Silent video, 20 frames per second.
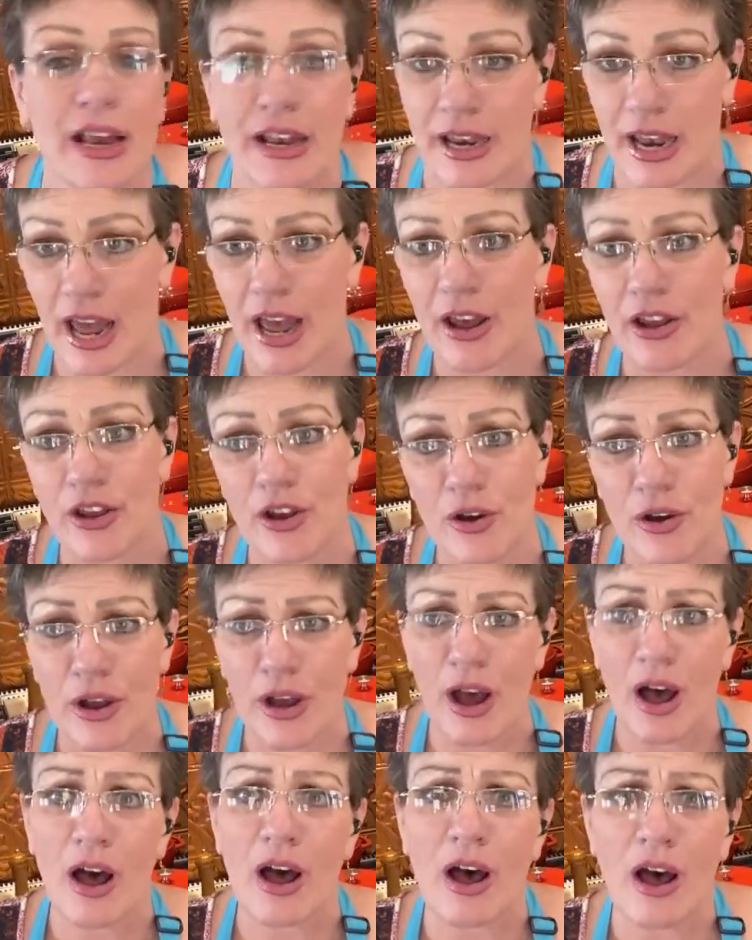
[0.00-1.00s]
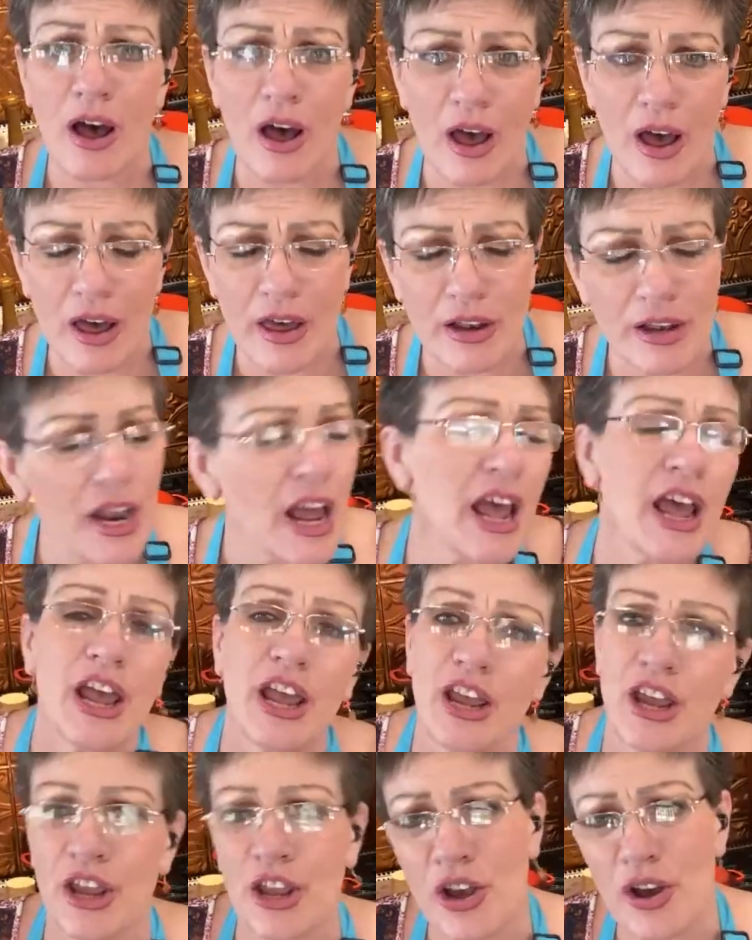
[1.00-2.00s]
Now you're gone,
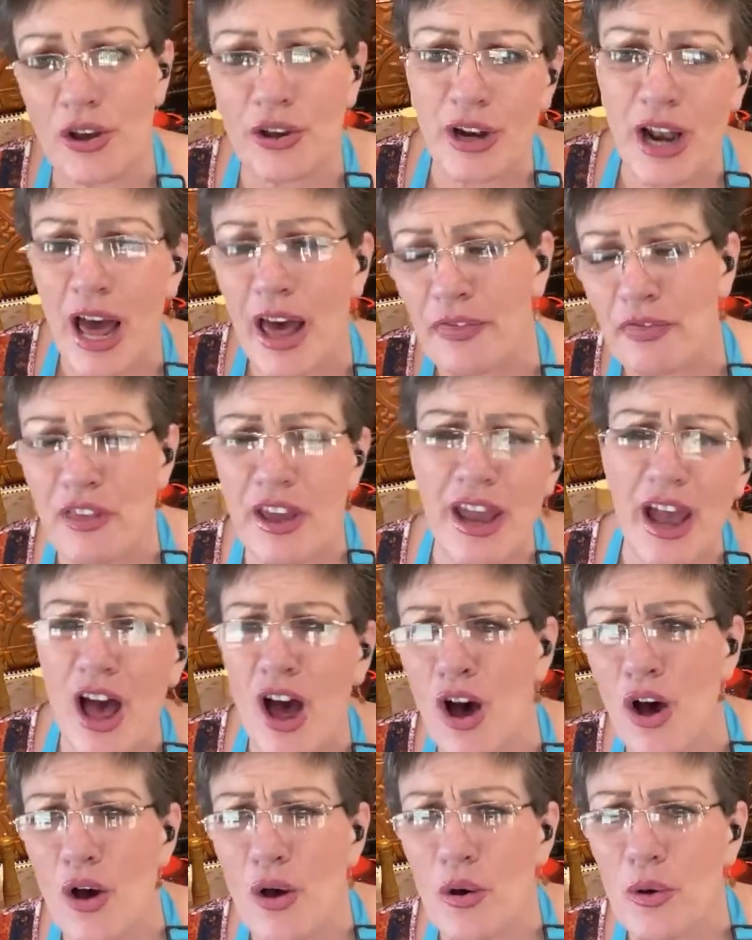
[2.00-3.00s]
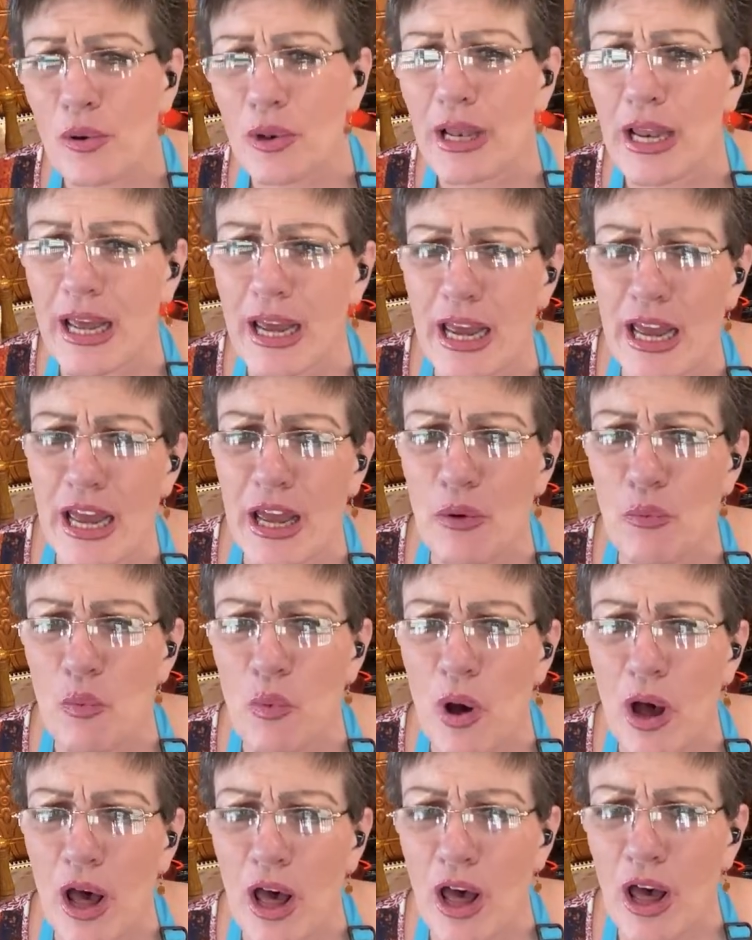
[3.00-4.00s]
you're not the
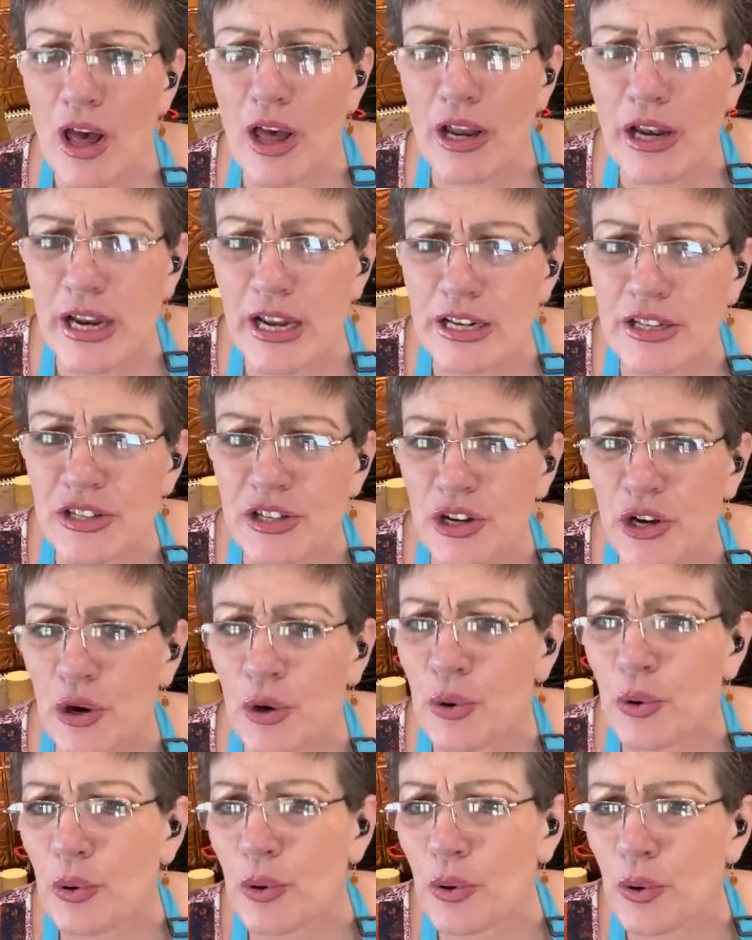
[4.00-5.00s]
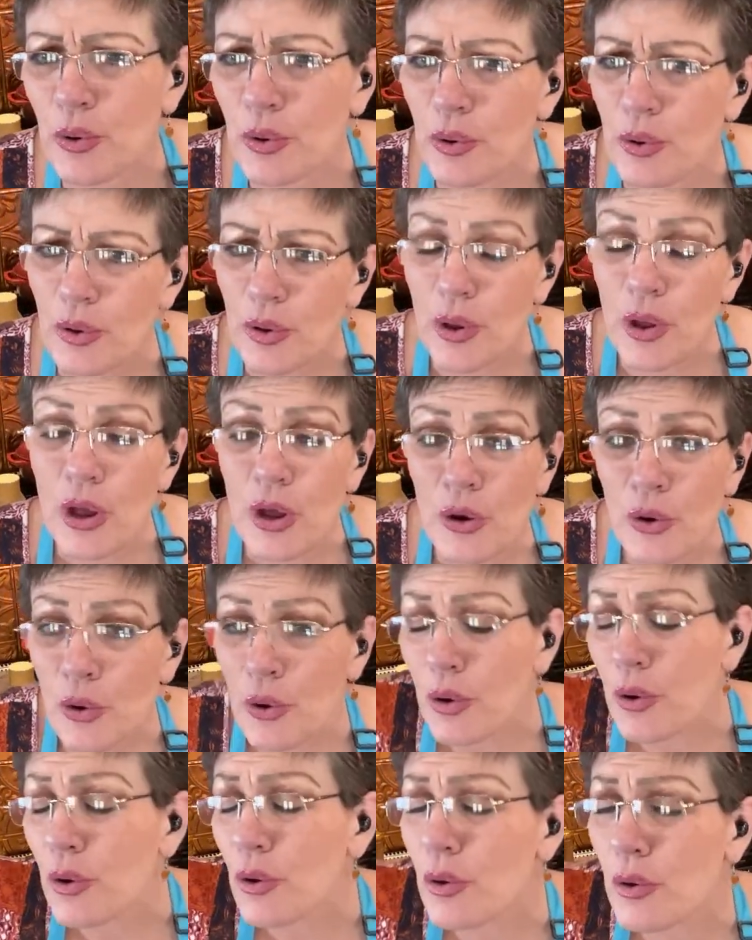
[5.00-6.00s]
only one. It's a cruel,
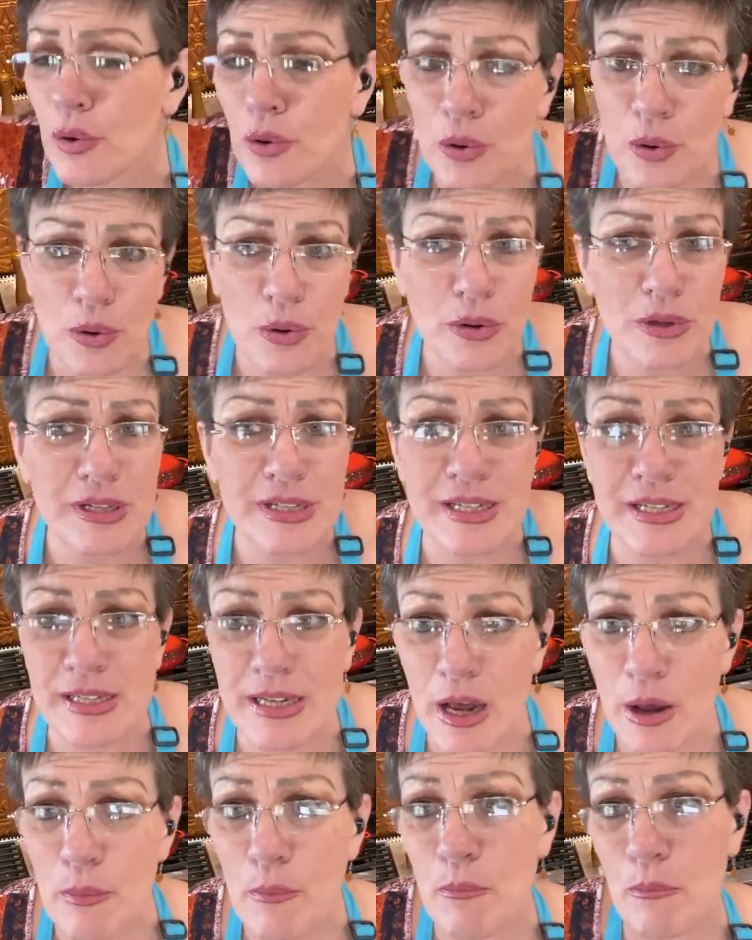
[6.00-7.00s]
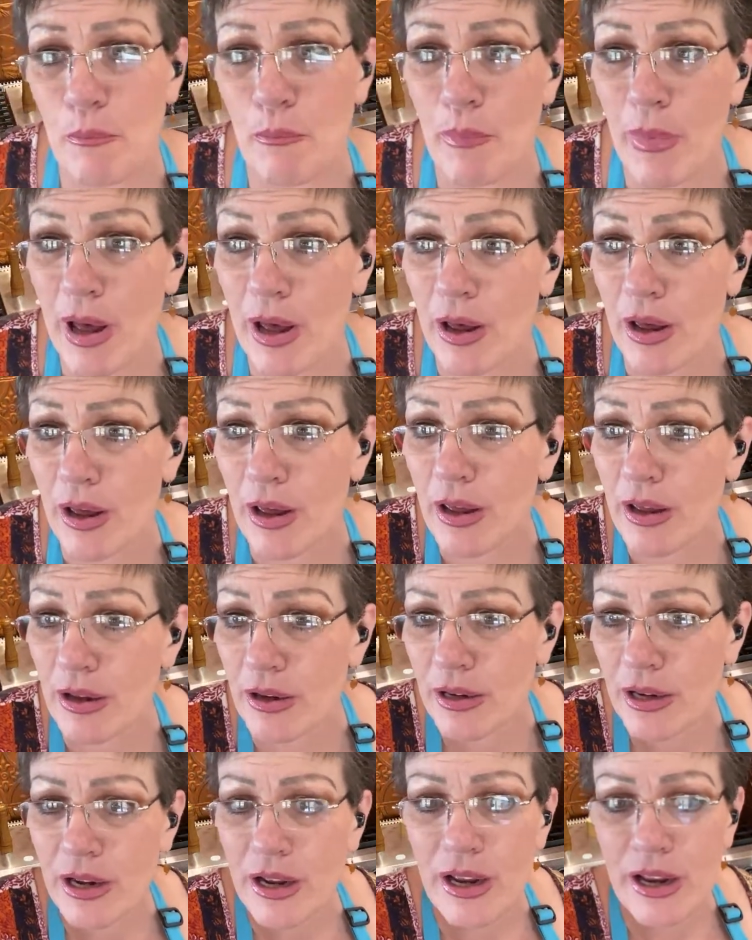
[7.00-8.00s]
cruel, cruel
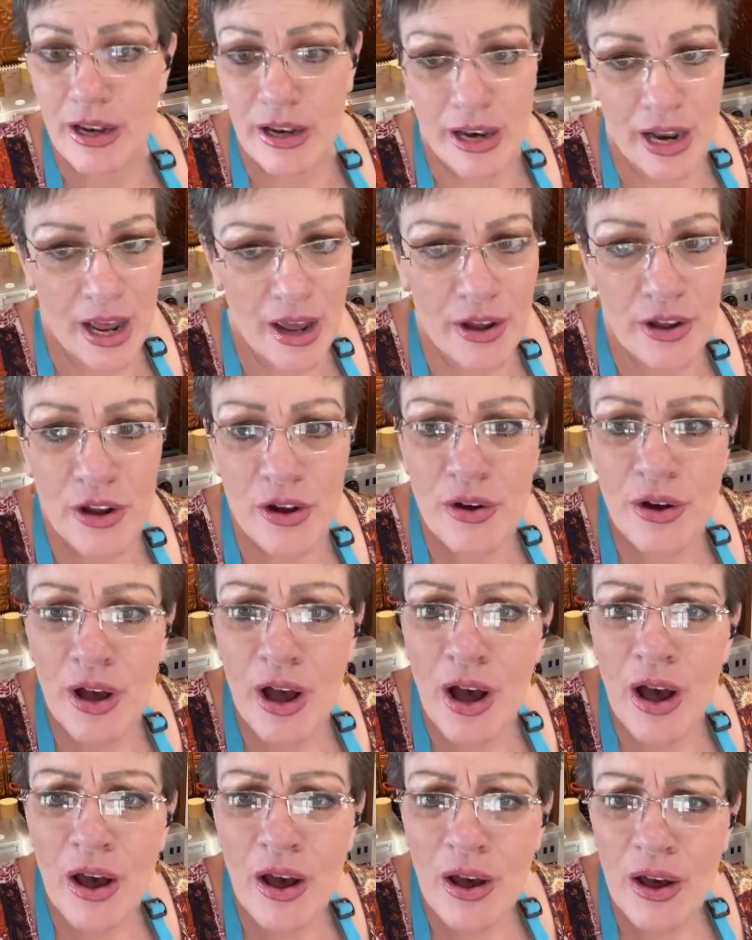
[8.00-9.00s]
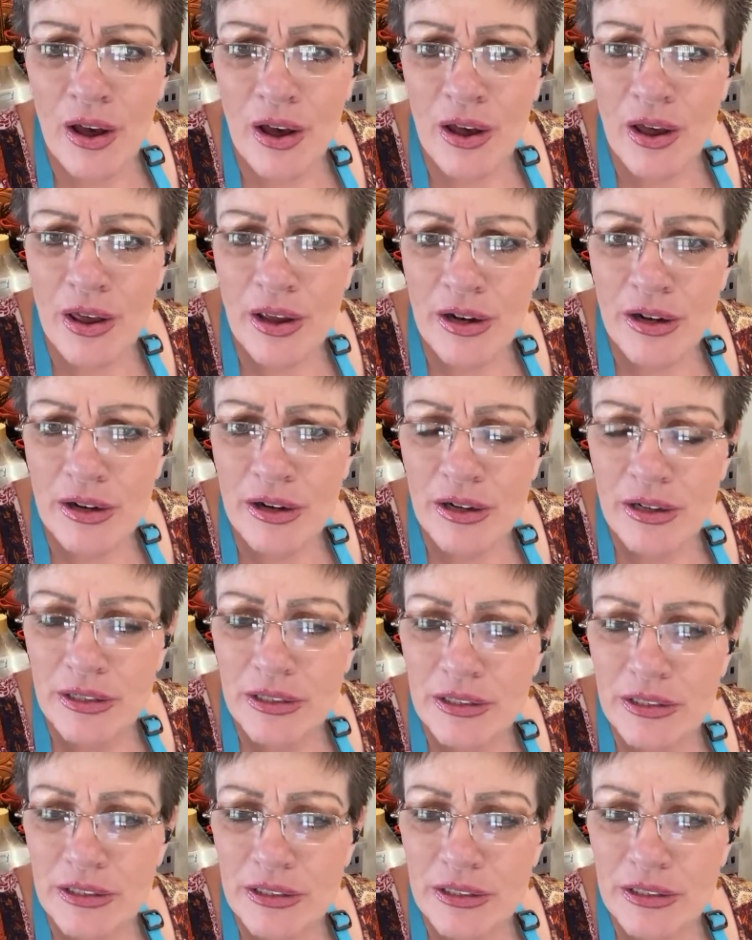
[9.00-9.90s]
summer. Now you're gone.